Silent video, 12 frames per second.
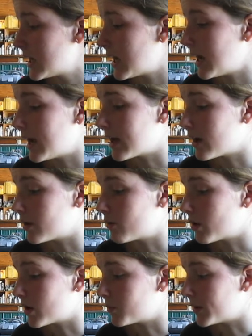And
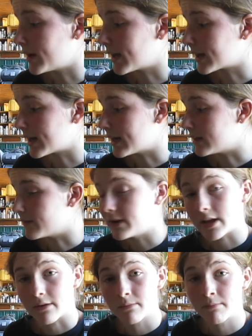while I'm waiting, I can edit the
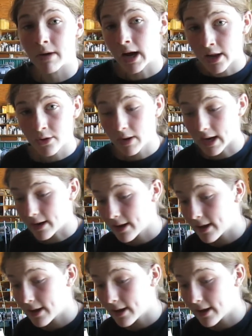video. Either way,